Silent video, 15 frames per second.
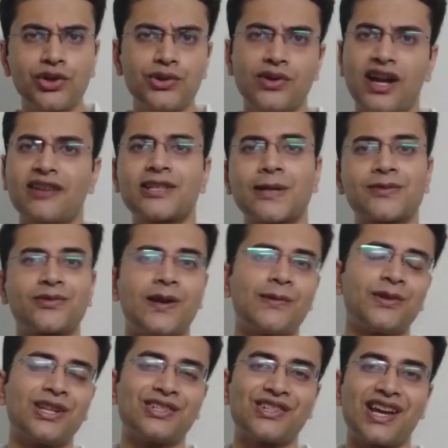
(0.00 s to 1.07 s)
sure you have
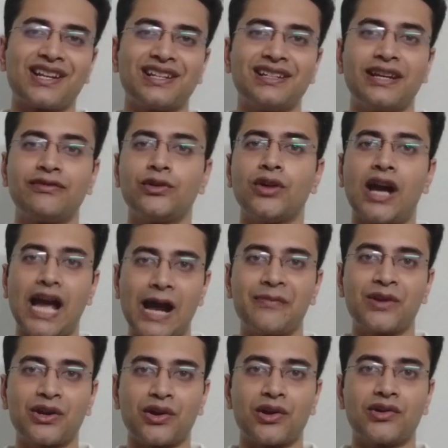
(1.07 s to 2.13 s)
subscribed to the channel if you
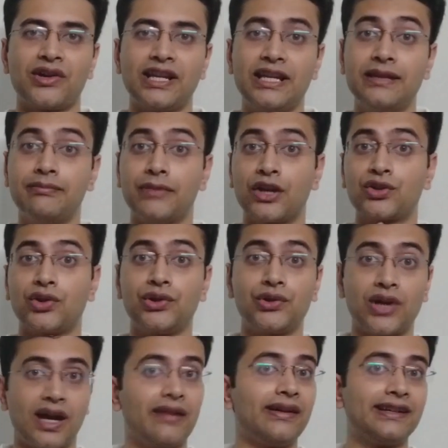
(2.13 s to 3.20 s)
have not already. Make
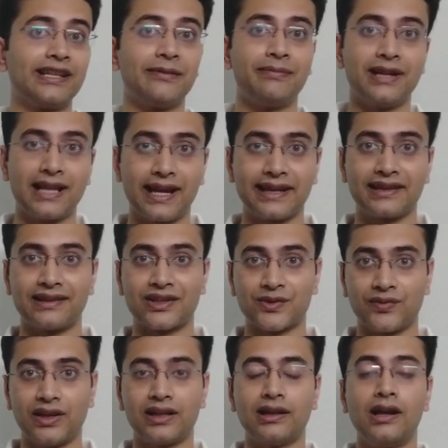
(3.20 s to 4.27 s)
sure you hit the bell icon
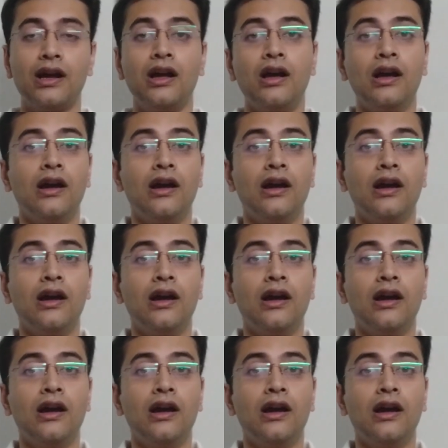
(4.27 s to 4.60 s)
as well.